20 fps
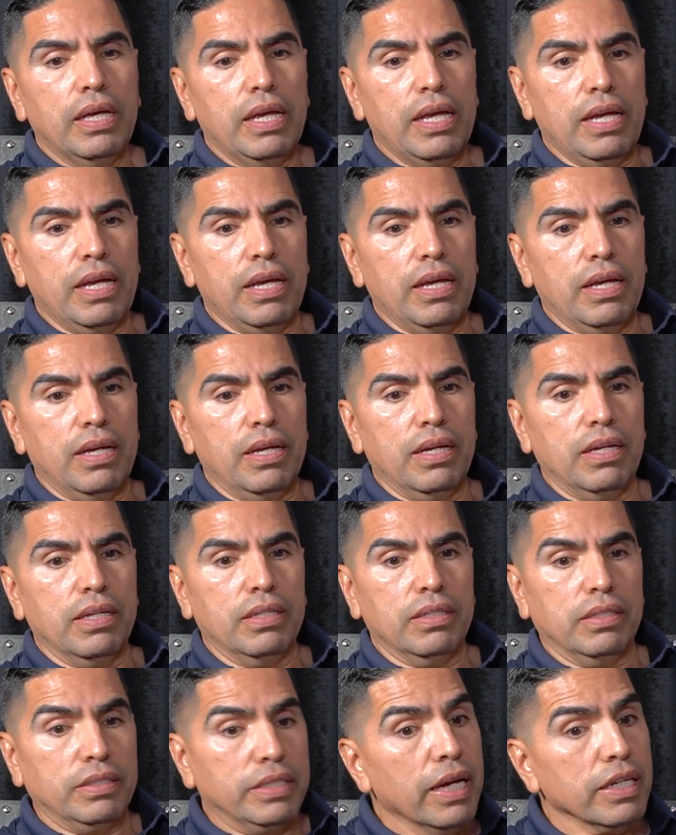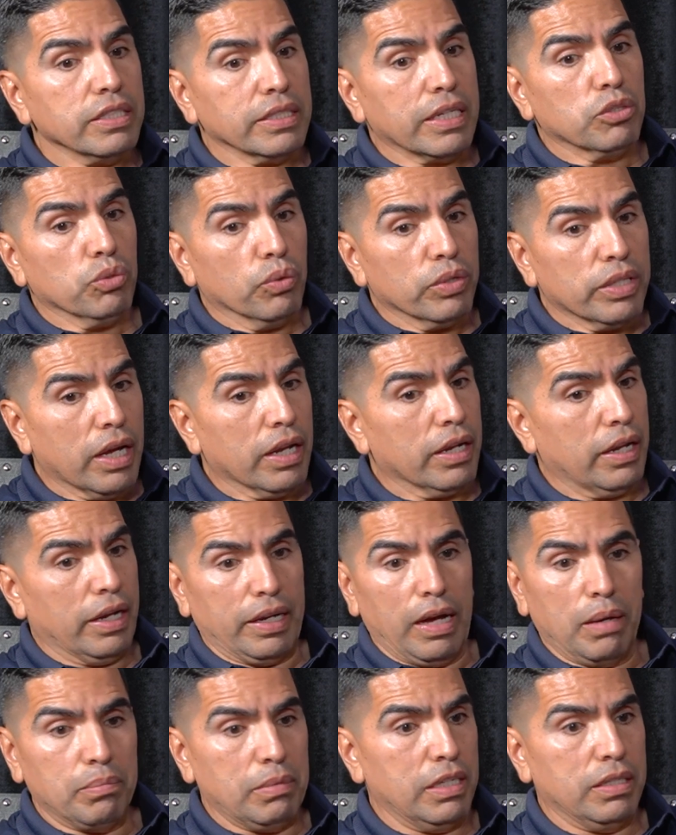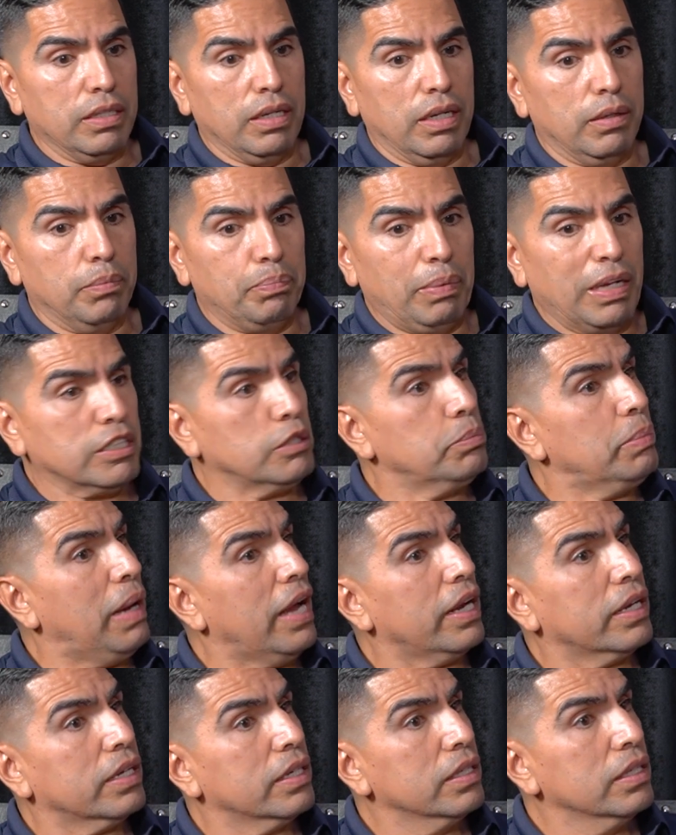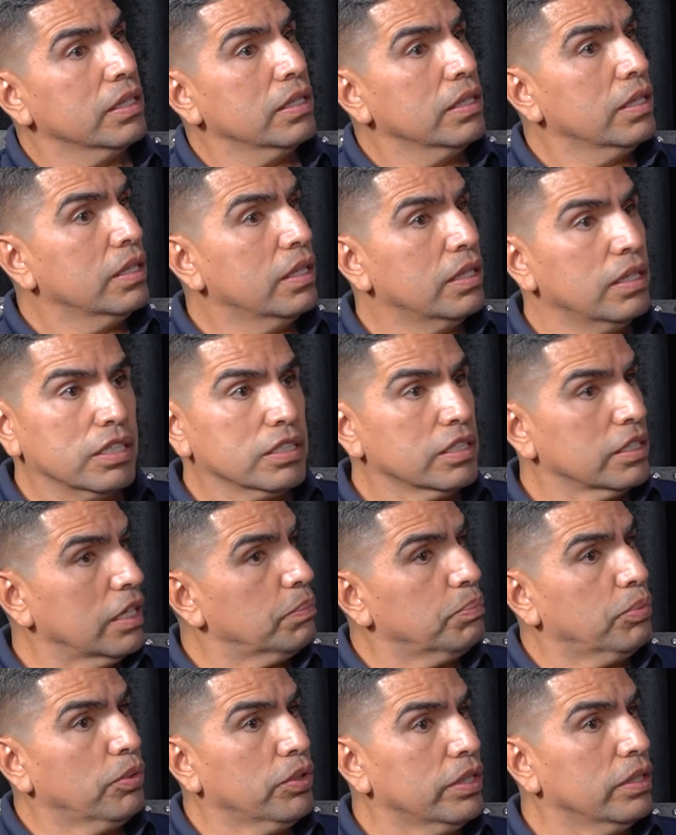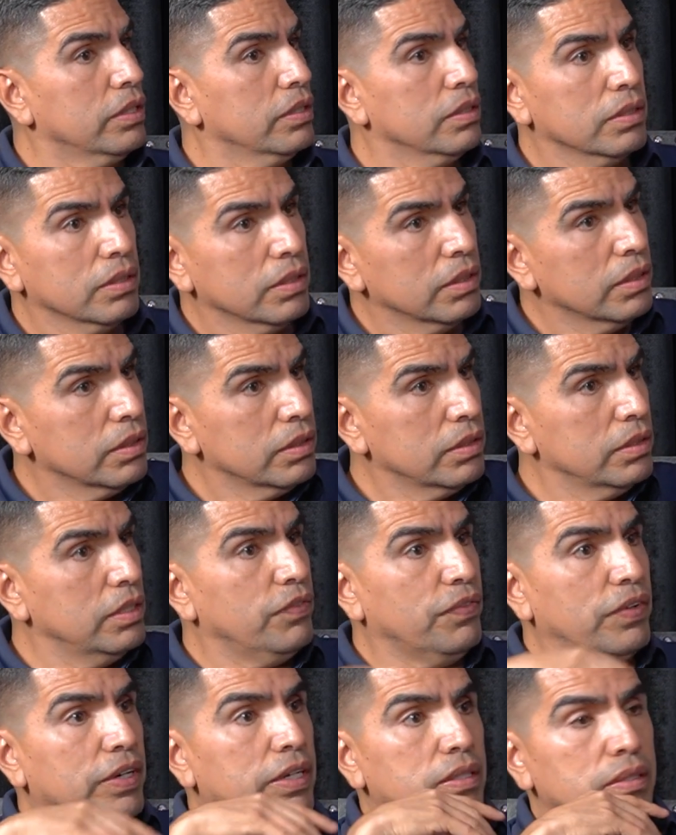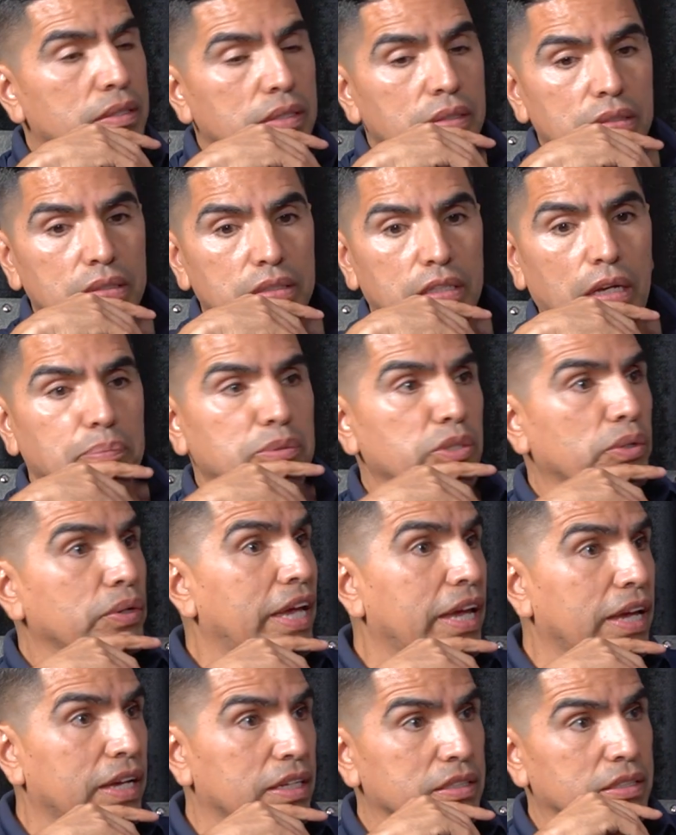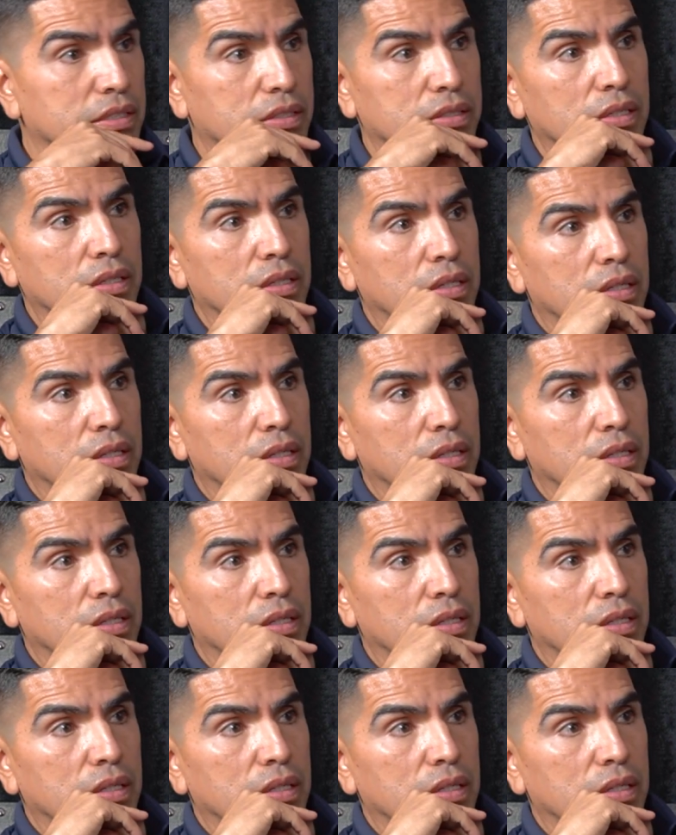And yeah, I started doing that. I got my plastic bag, and I started putting different types of cans.